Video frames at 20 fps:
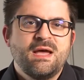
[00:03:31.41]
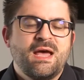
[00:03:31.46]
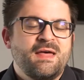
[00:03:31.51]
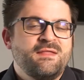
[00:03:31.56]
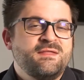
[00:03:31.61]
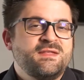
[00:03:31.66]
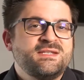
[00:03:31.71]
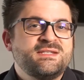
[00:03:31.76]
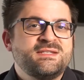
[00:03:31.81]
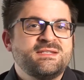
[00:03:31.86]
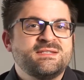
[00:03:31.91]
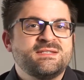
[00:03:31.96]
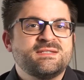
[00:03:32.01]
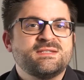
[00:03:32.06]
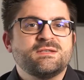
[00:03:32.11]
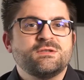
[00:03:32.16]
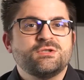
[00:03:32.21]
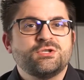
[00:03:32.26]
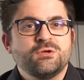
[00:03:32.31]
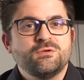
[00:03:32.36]
and this
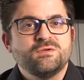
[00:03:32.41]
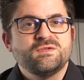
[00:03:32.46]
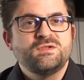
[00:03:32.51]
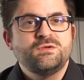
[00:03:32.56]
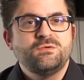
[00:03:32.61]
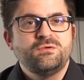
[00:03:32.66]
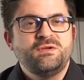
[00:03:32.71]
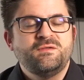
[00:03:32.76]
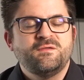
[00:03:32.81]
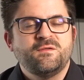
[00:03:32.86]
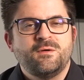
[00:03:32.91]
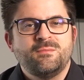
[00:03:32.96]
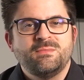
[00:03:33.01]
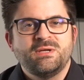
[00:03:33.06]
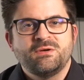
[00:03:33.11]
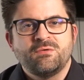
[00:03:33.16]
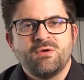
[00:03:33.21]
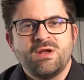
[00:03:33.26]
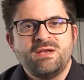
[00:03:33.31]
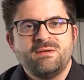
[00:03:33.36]
is chosen uniformly
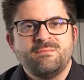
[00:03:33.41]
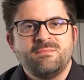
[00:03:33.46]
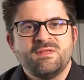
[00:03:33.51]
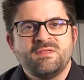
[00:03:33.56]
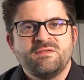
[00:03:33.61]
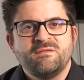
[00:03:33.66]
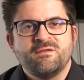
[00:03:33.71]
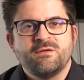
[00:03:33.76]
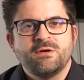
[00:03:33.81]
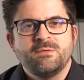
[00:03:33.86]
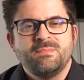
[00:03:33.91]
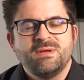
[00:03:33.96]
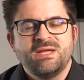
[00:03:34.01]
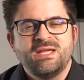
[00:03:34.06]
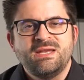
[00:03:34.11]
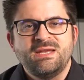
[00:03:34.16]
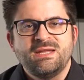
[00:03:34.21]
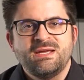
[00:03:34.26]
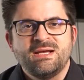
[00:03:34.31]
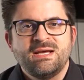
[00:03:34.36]
at random at the very
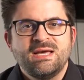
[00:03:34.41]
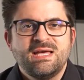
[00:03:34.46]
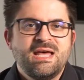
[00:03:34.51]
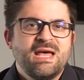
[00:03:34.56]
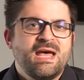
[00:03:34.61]
beginning